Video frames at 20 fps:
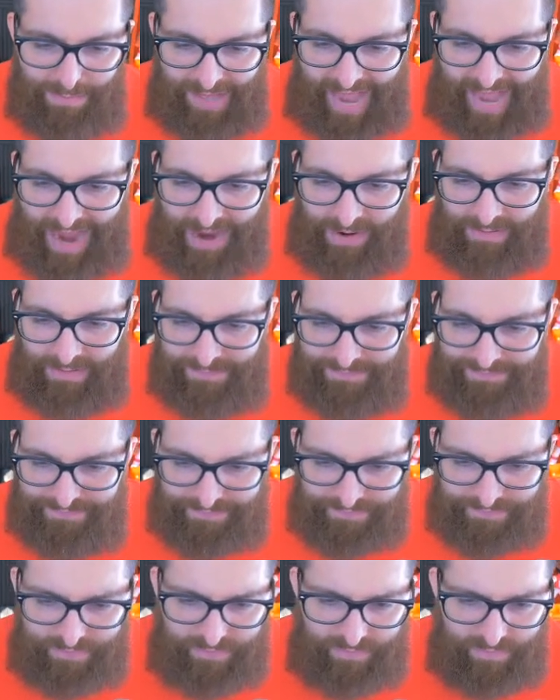Blau.
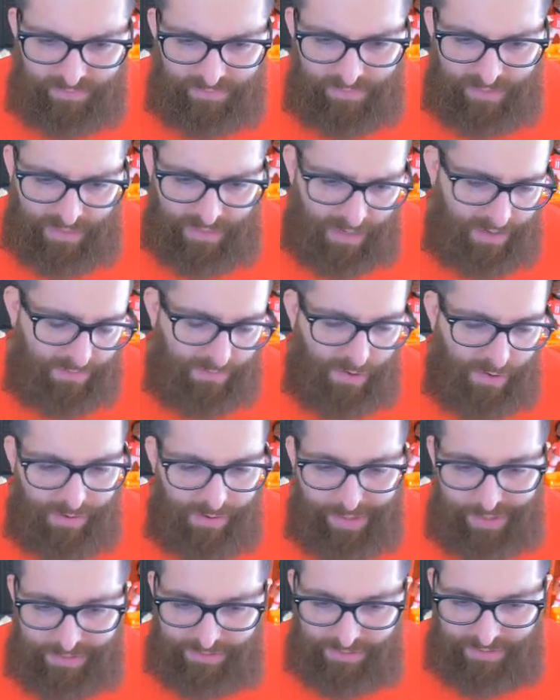
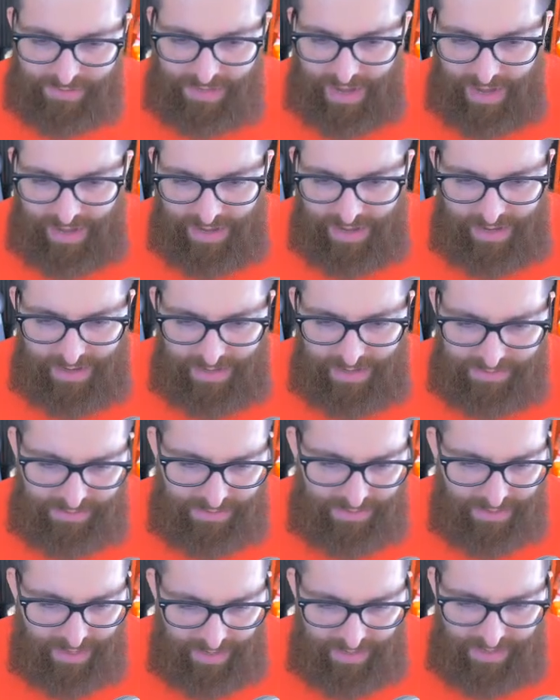Also
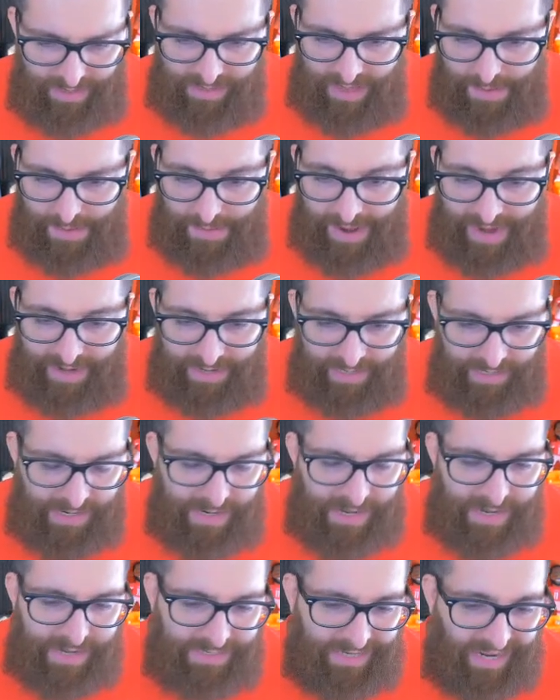Eli Manning.
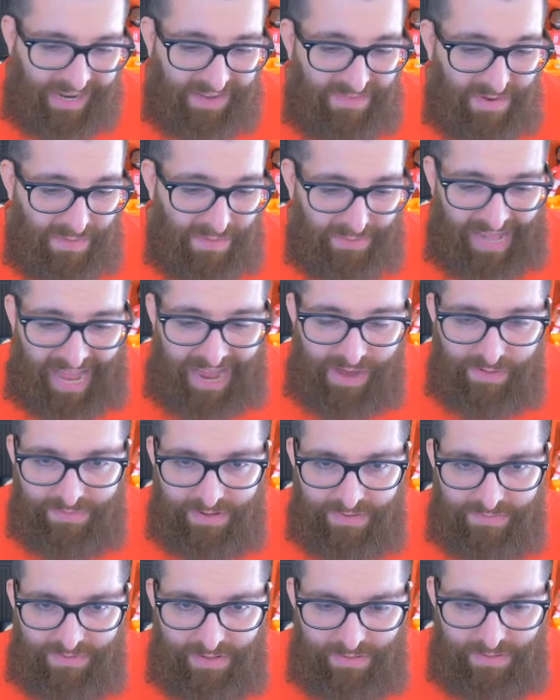David Blau,
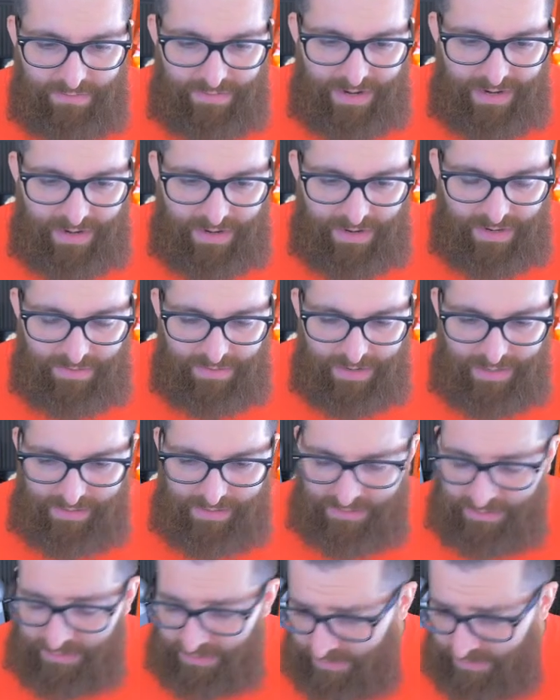5,300.
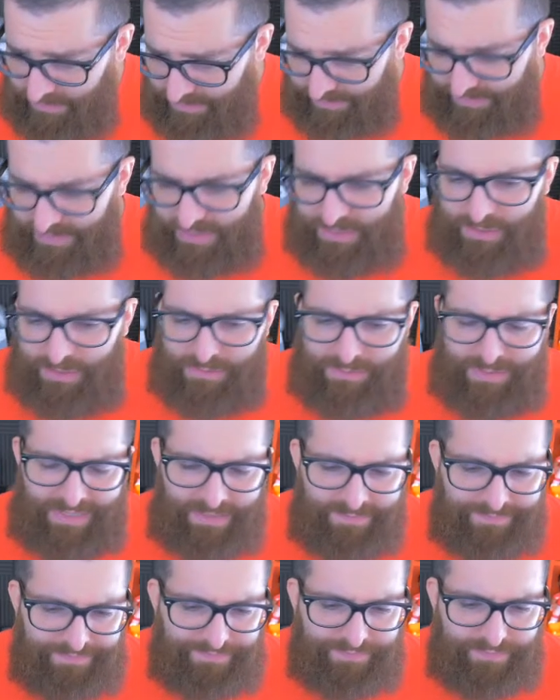Excuse
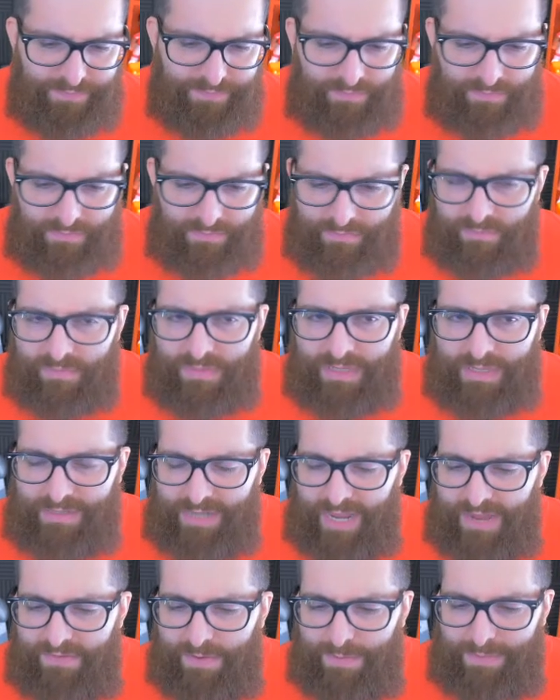me.
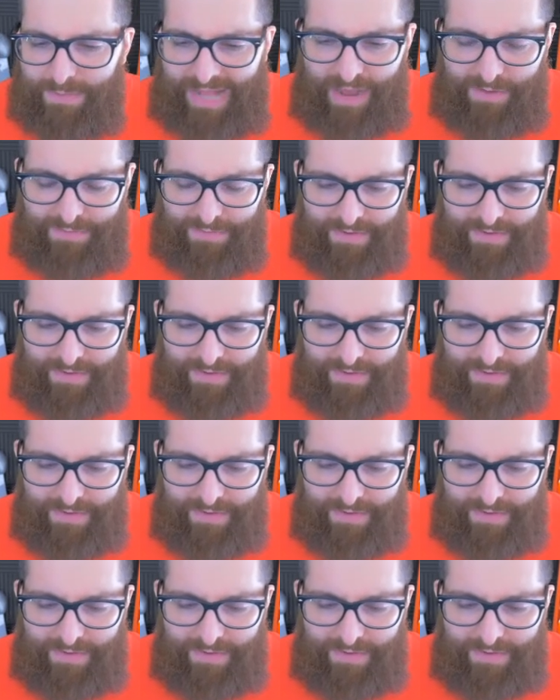David Blau,